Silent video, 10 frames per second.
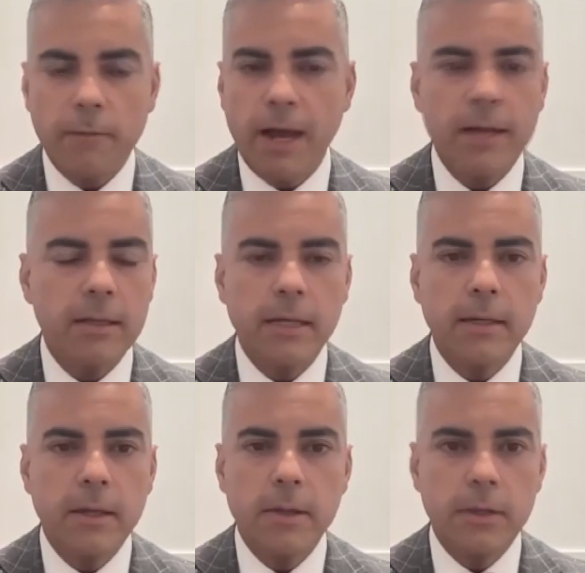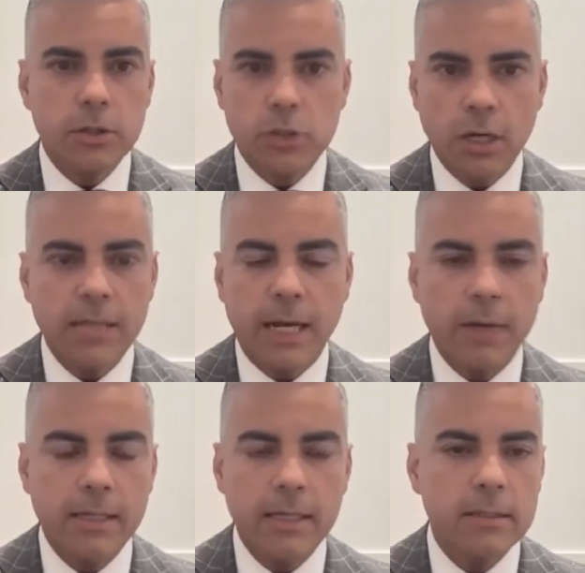frankly, the shutdown
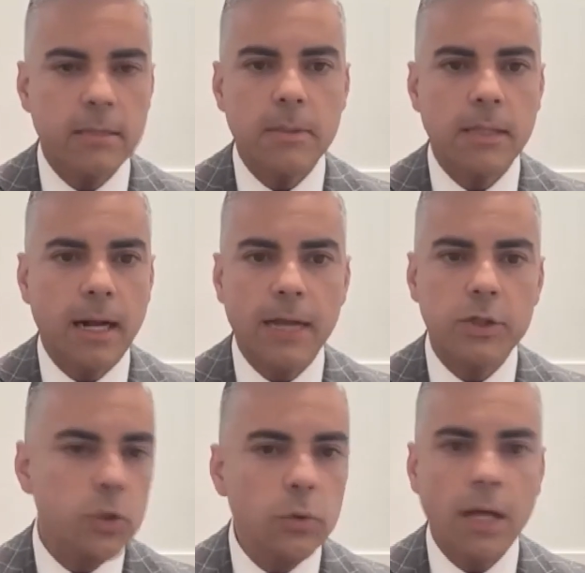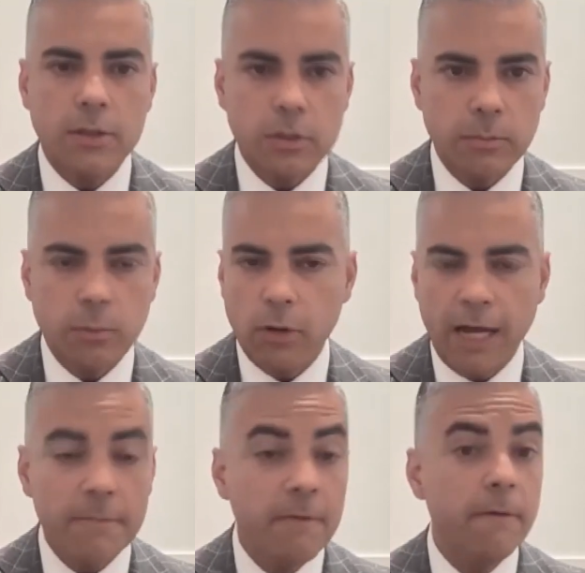idea is something that I do not support.
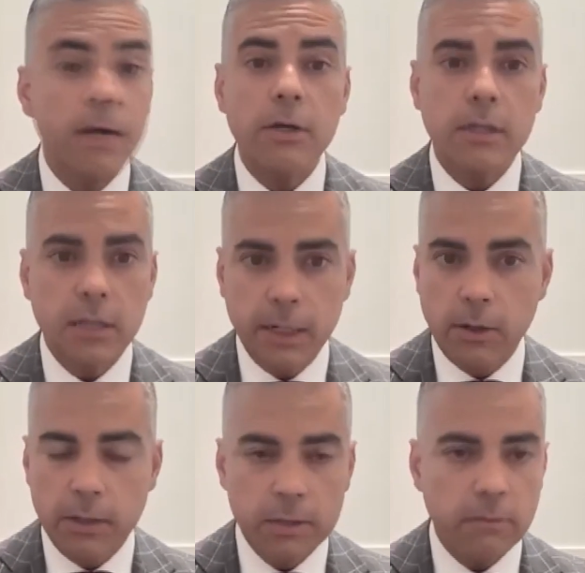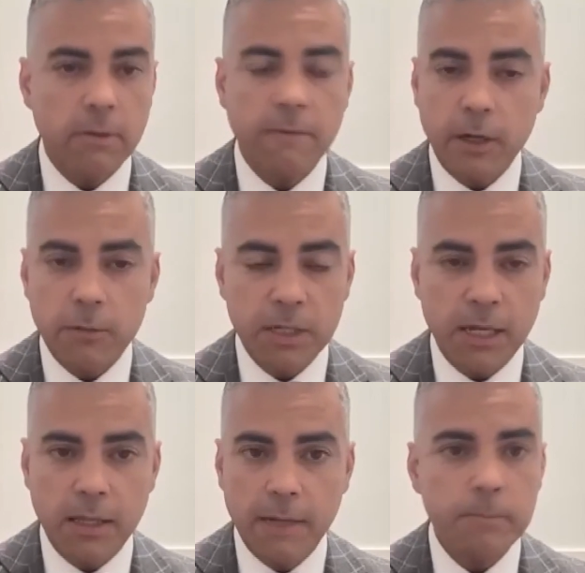I've been very clear on this from the very
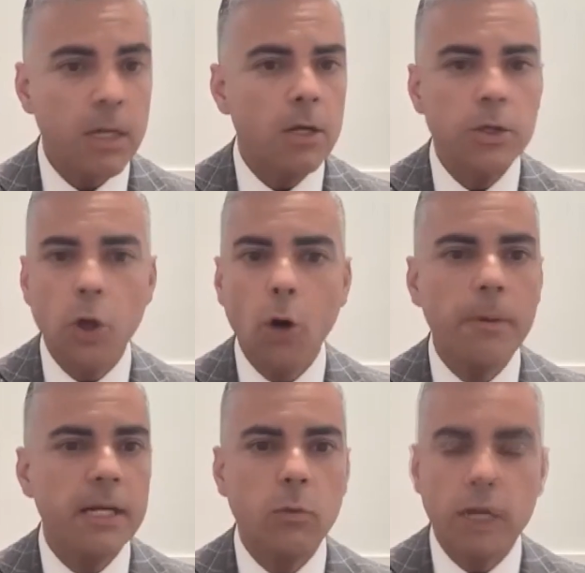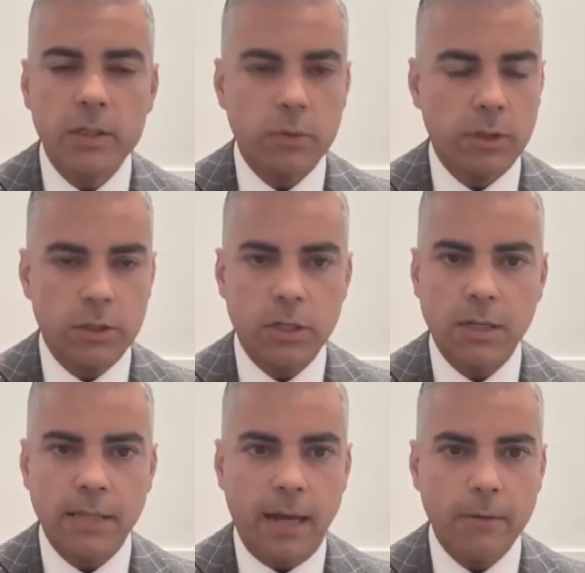beginning. Nobody wins with the
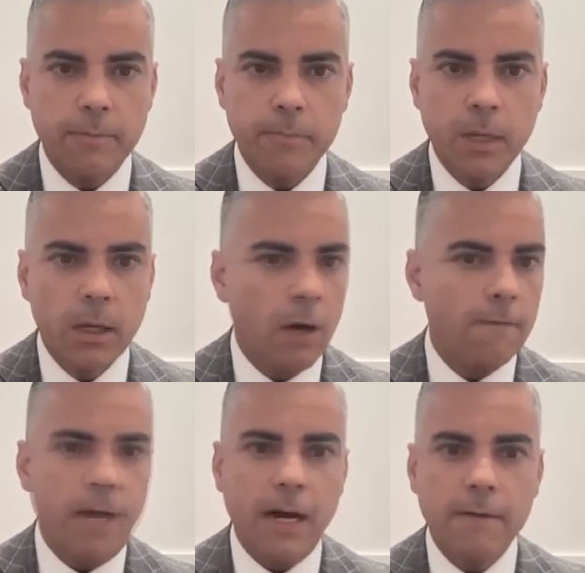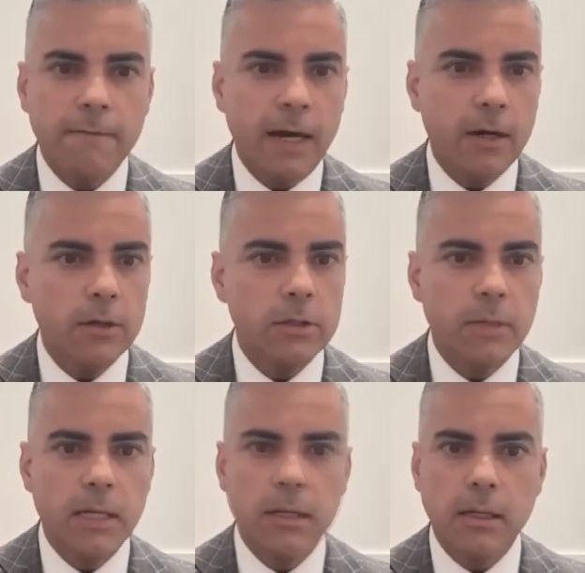shutdown. Our firefighters
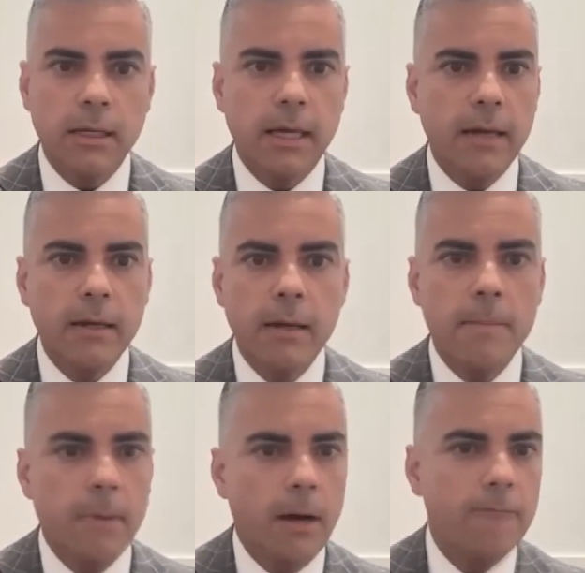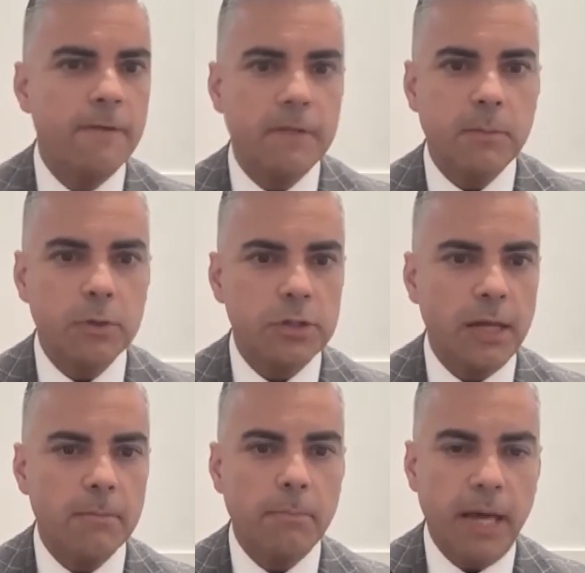immediately get
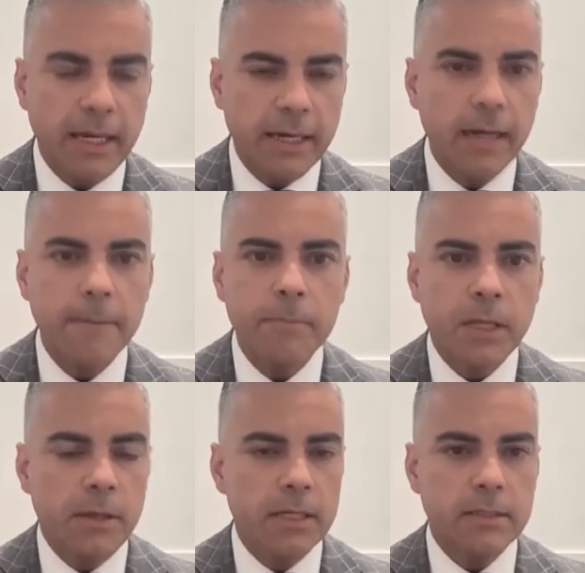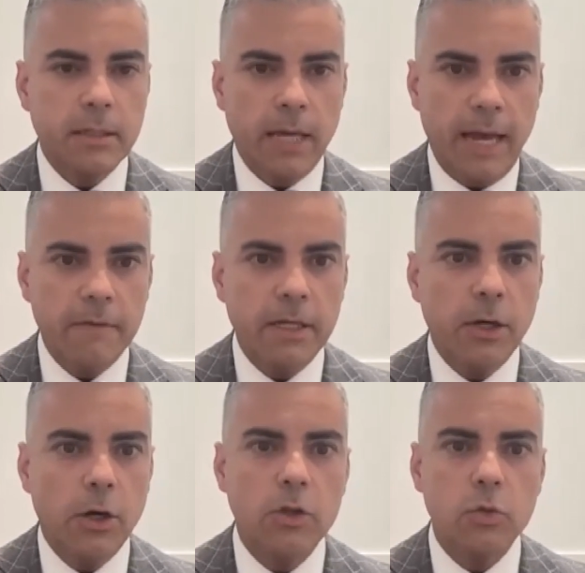50% pay cut. This heavily
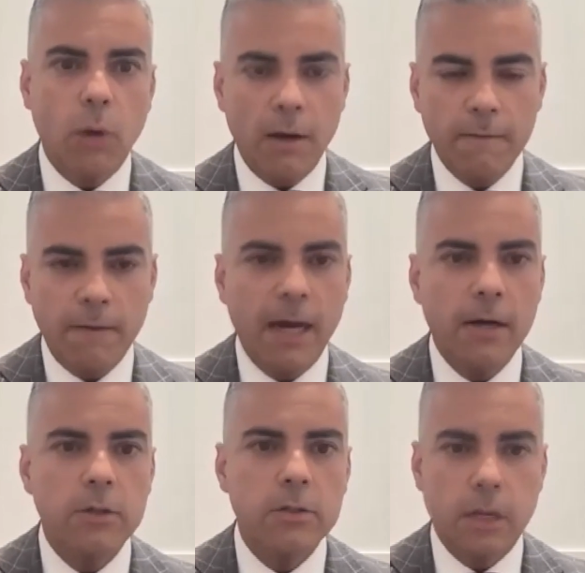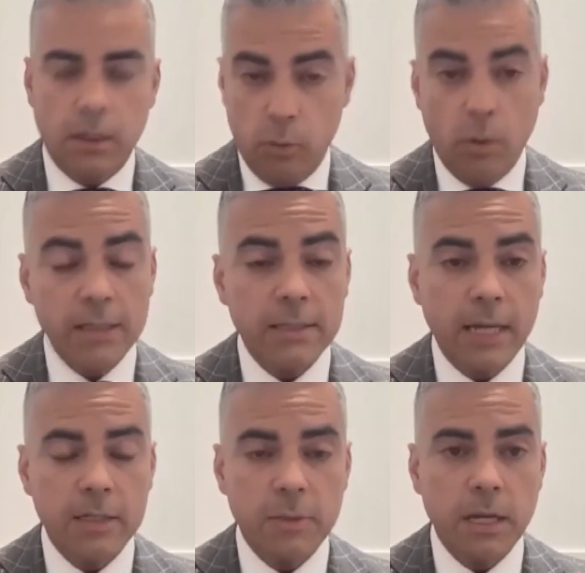hurts wildfires on the west
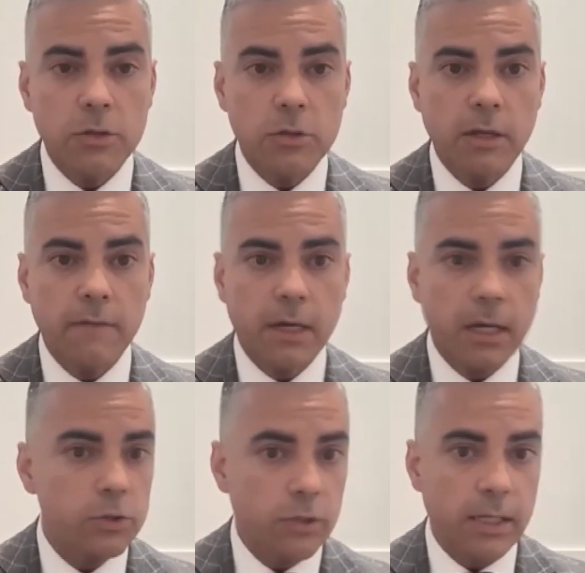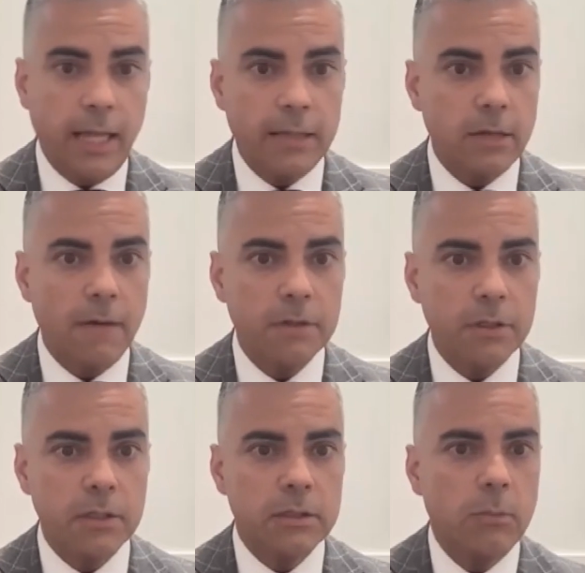side, especially of the country, and that's
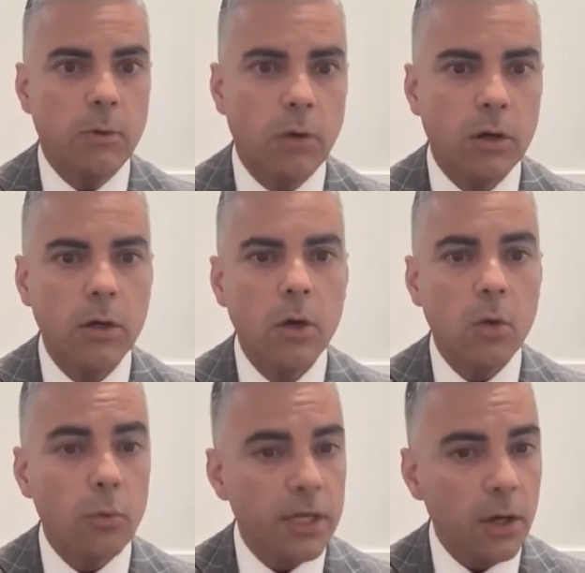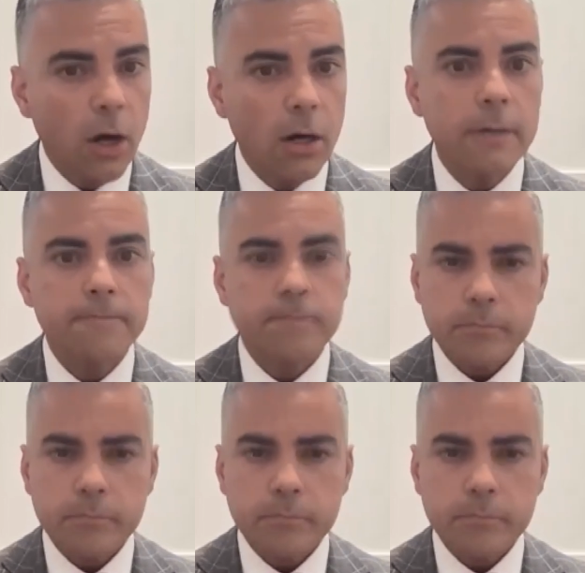obviously somewhere where we are.